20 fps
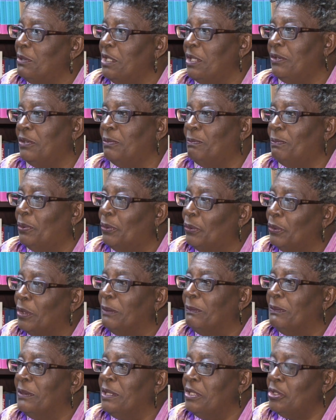make the
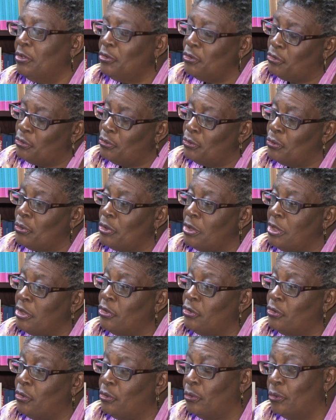poem into a
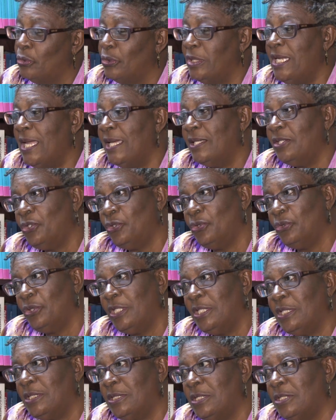story. I
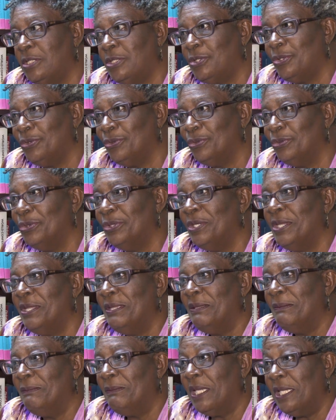took it to
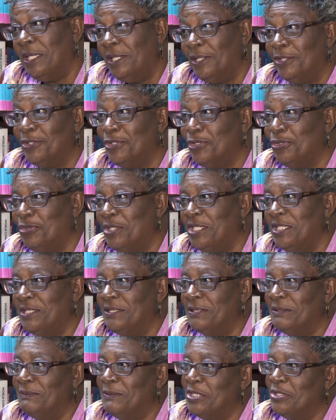my
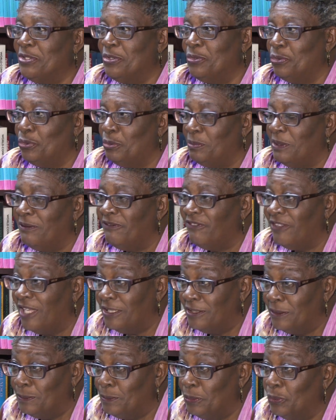illustrator, Mr. Ruben
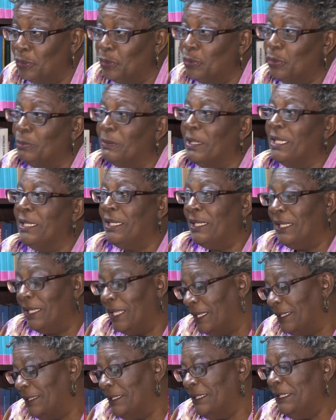Vanderpool, whom I
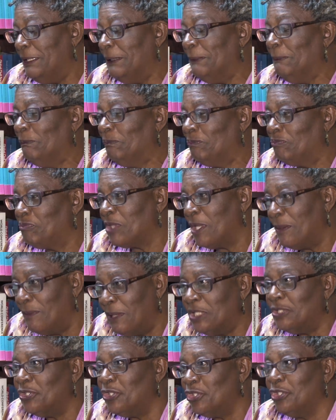gladly
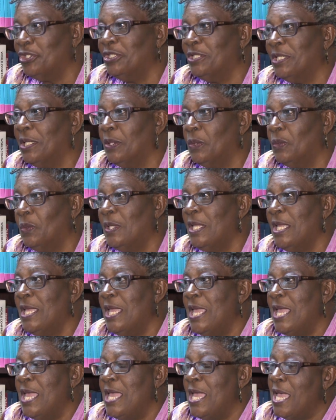mention now,
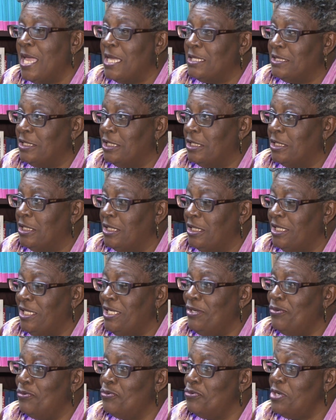and
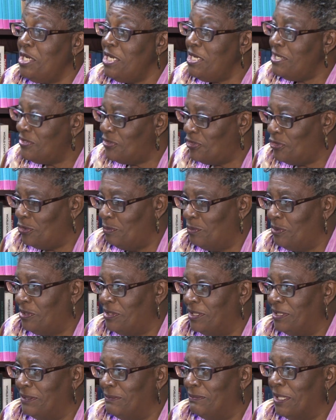he
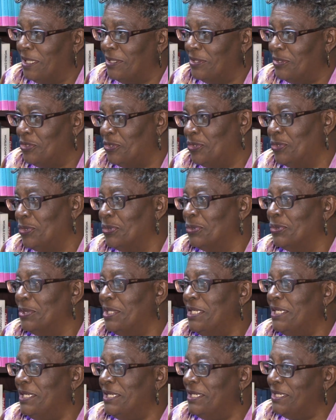reinterpreted my
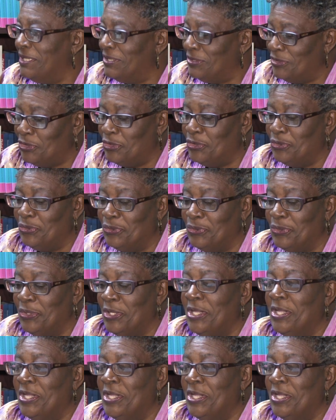story into